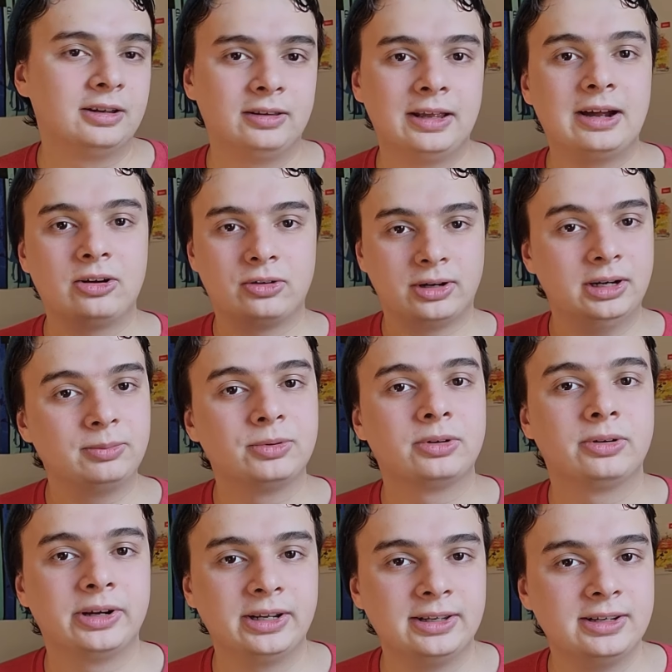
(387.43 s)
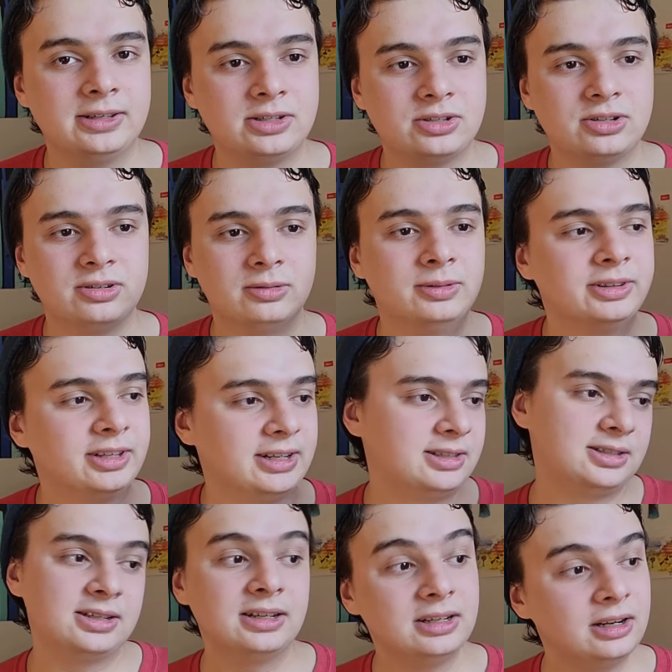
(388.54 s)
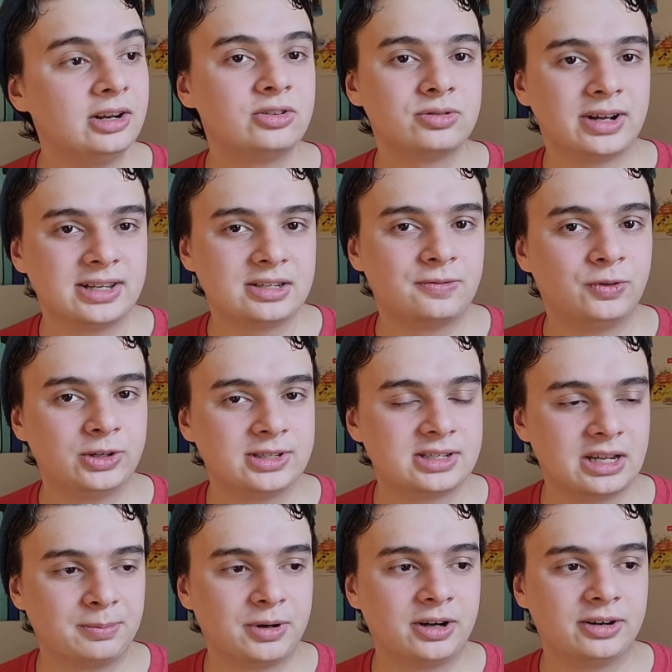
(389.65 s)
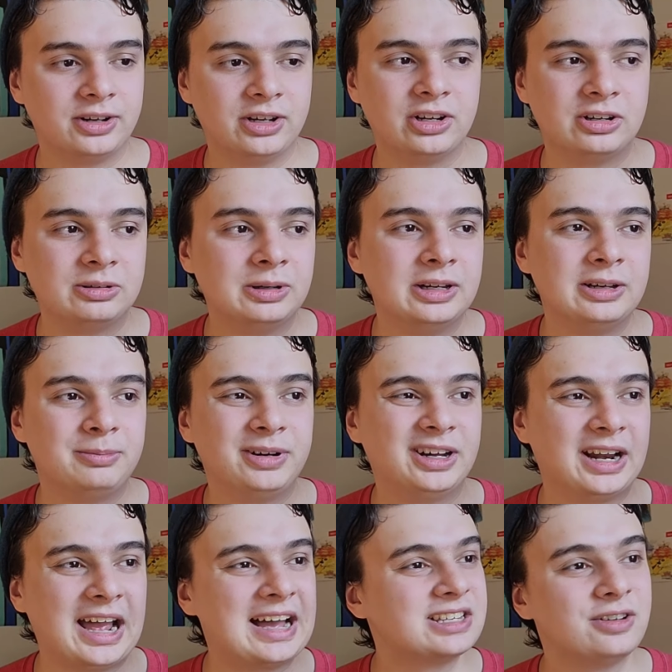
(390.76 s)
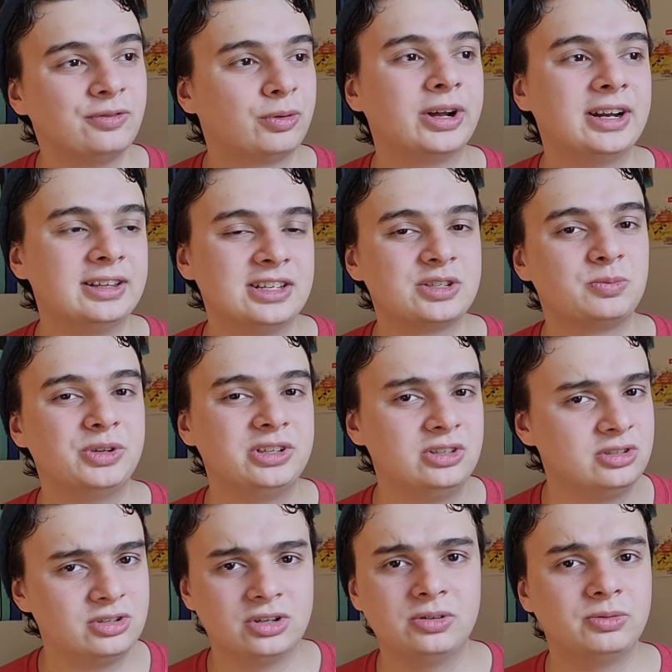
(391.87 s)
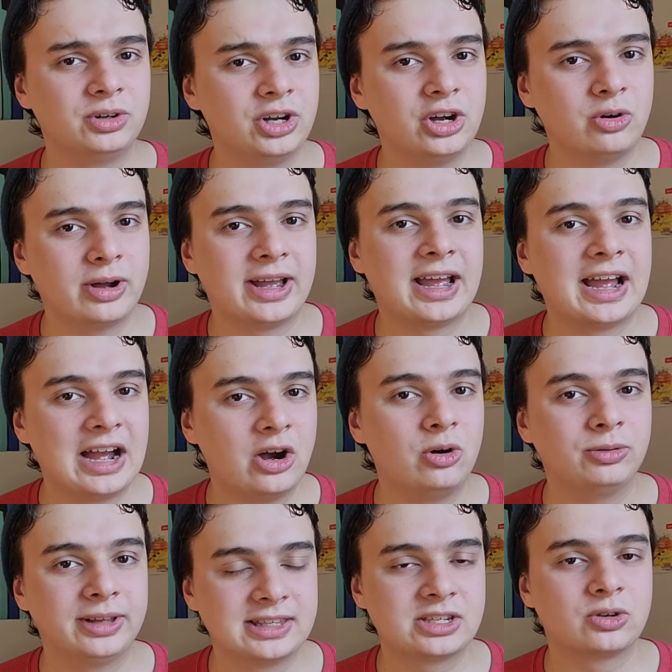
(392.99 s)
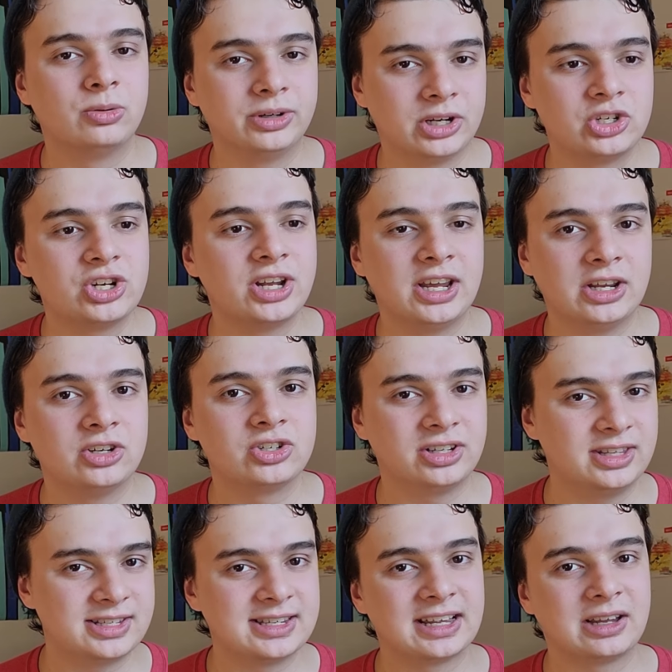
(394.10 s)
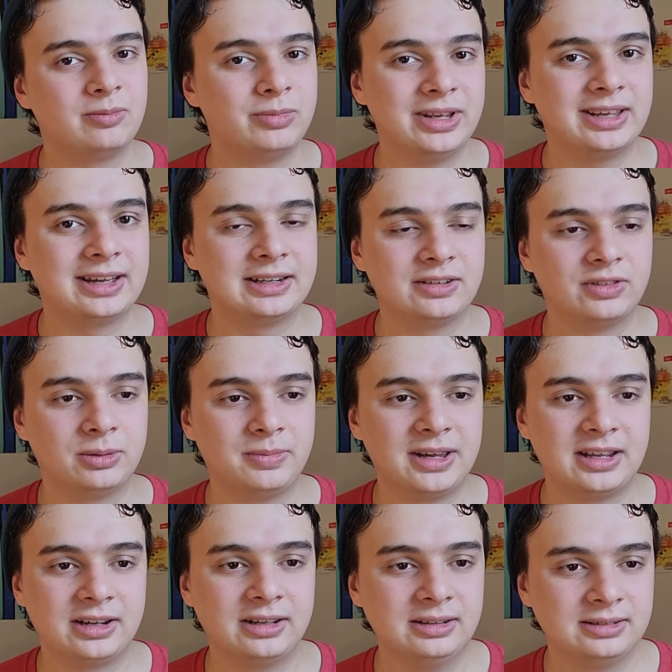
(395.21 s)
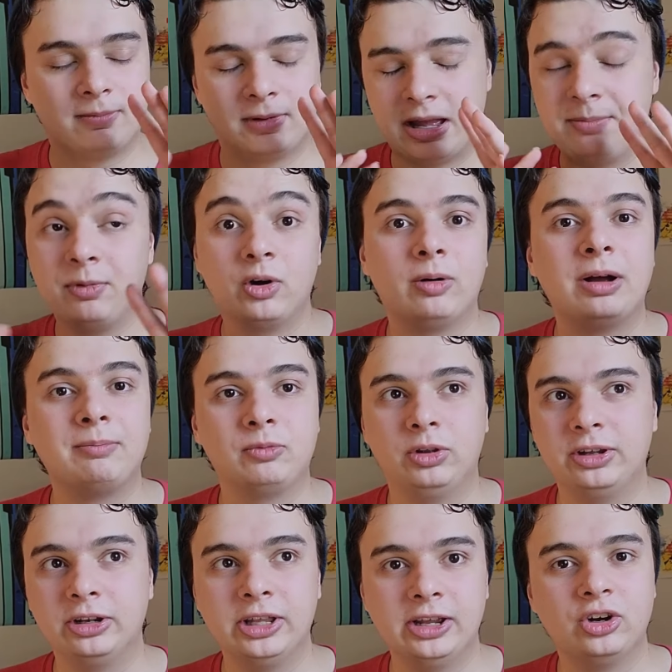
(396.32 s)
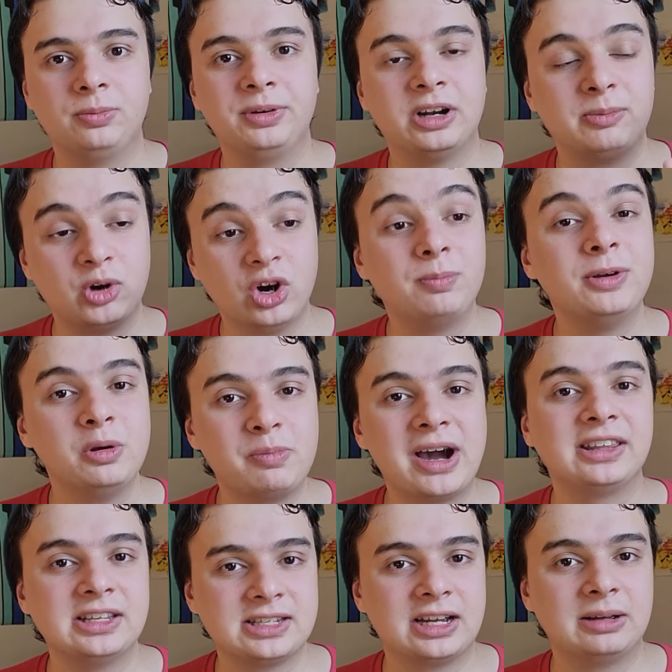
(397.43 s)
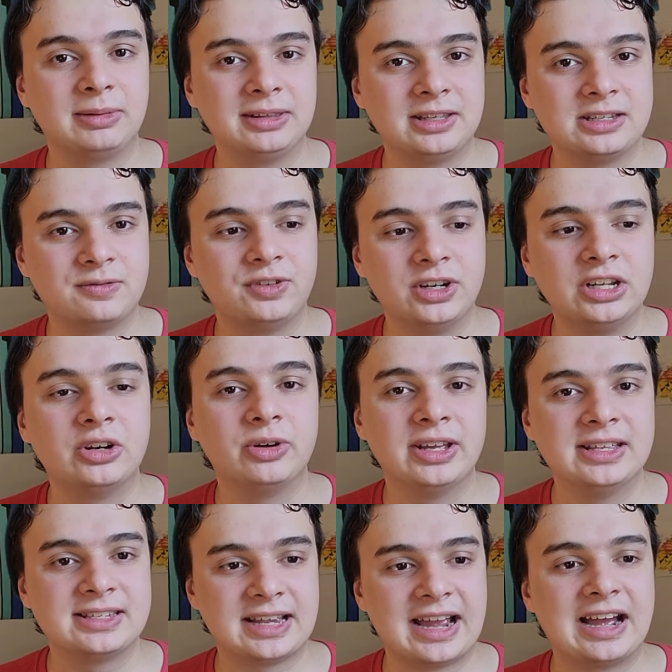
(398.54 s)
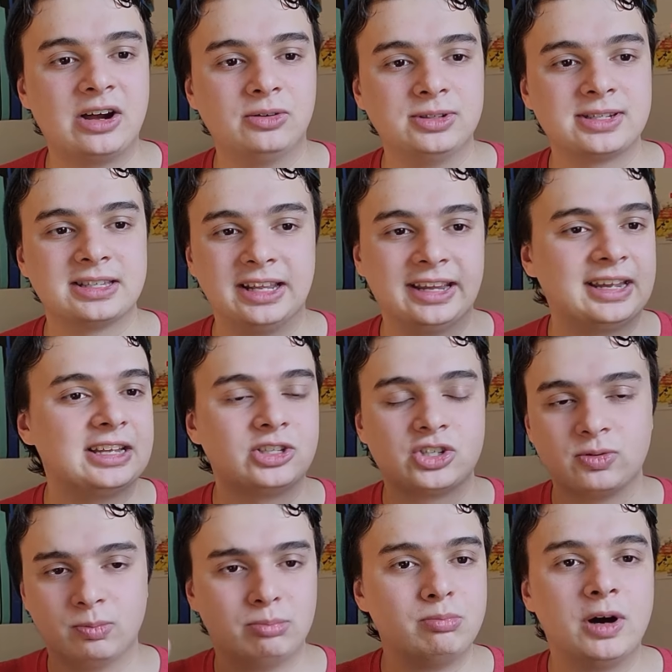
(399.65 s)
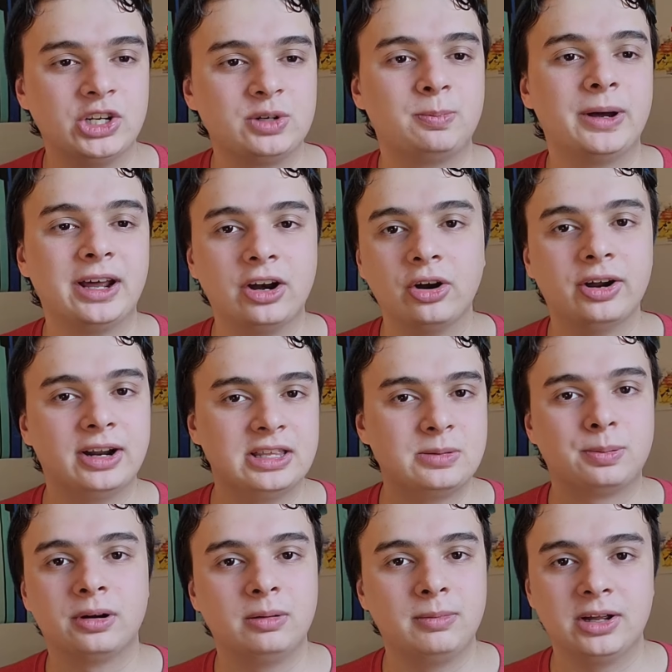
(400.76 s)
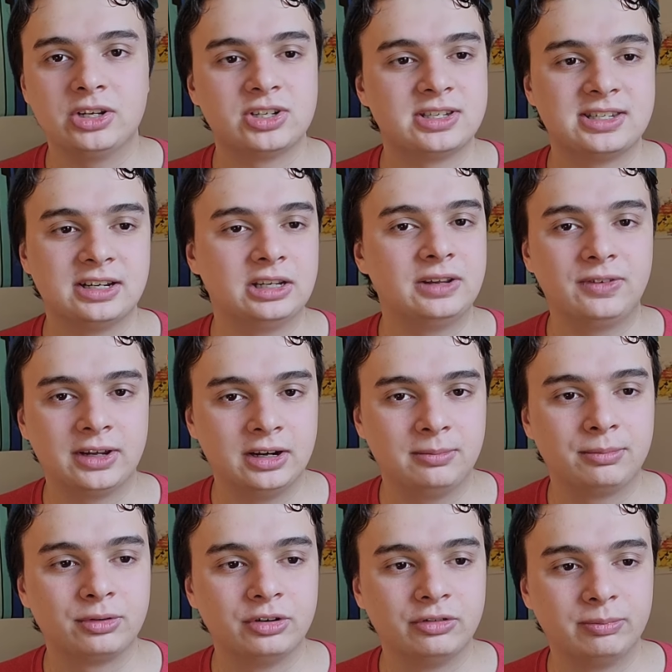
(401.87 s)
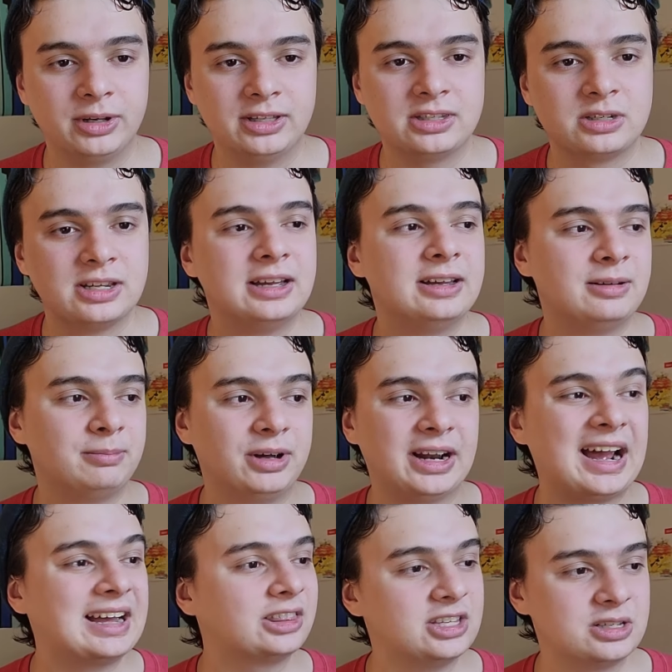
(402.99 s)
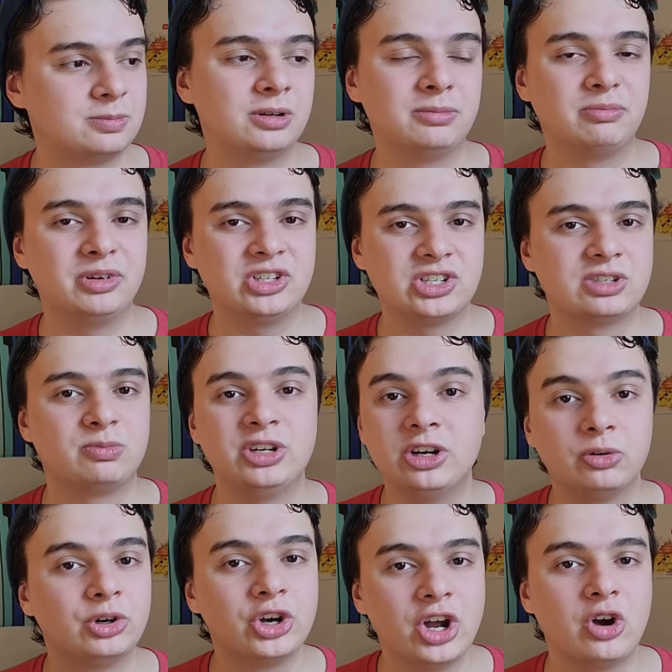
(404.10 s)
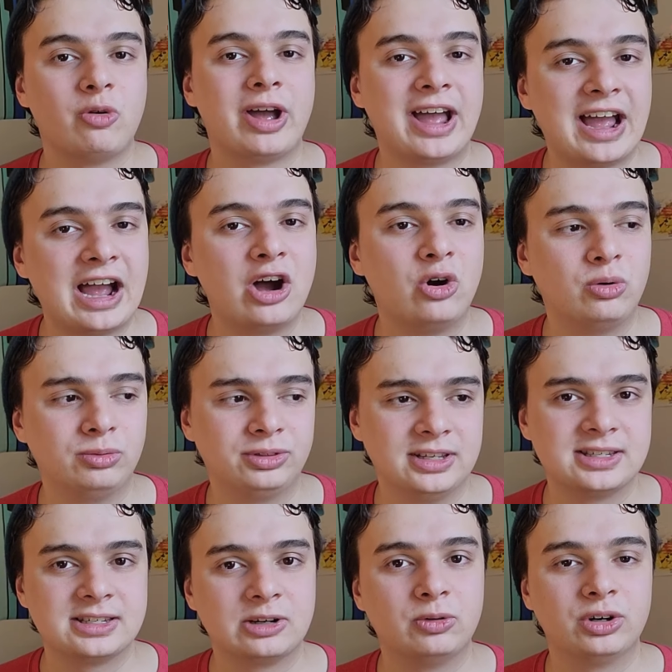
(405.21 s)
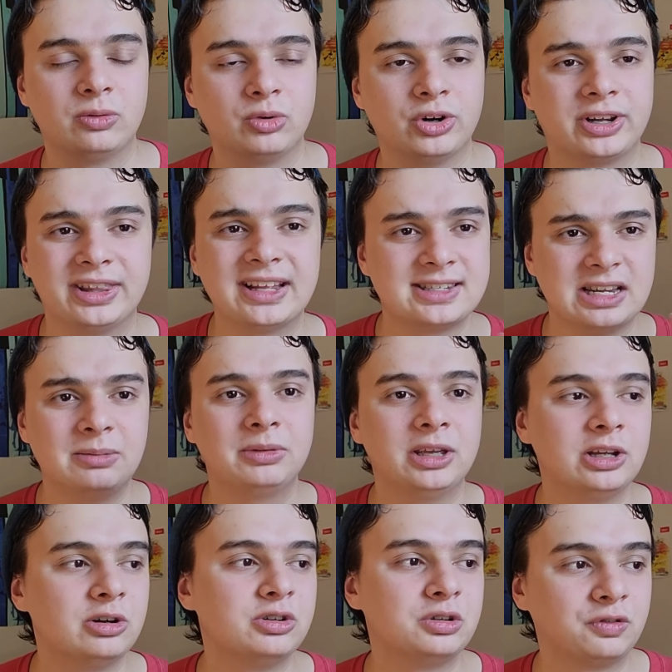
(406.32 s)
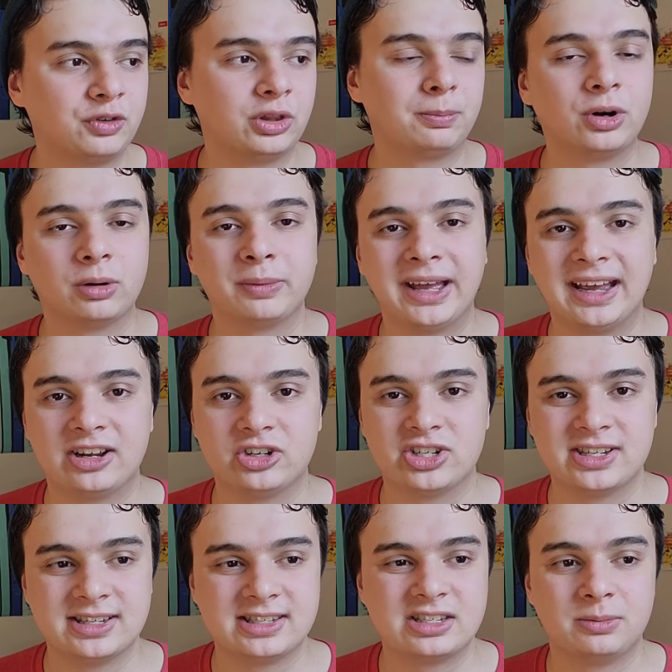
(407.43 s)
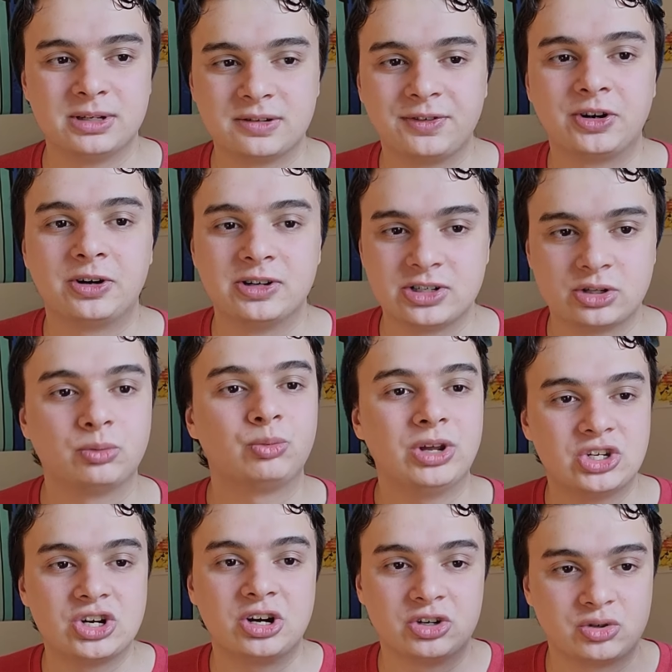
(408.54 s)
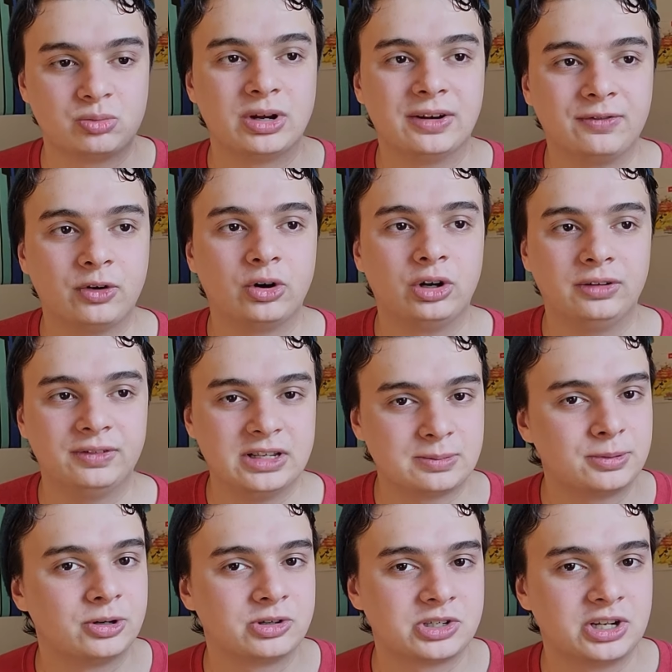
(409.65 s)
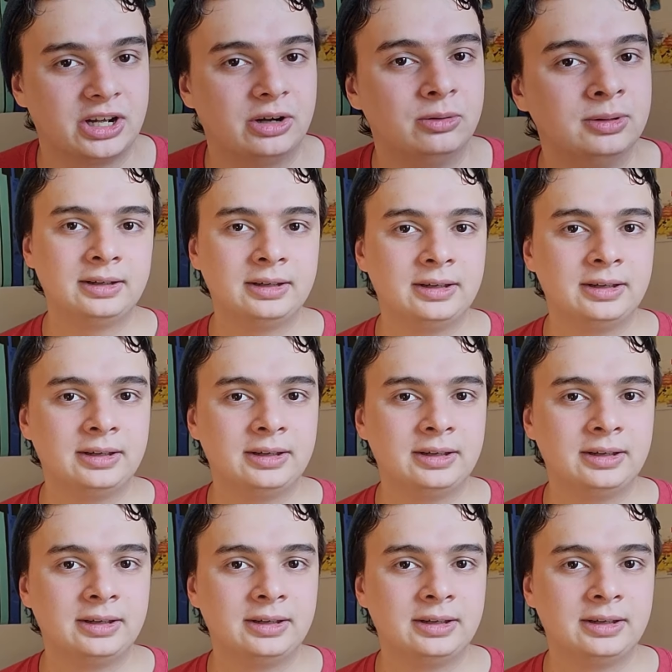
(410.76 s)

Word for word: Now, credit where credit is due, they did address footstep audio, but as of writing this, we don't know how that's going to change in the second weekend of the beta. I'm, I'm literally hoping, I'm hoping by the time that this video is out, like it's much better and it's pretty much a significant improvements but at this moment, we just we don't know how this is going to work. And that same thing goes for the perk package system as far as the recharge rate for all of these perks go.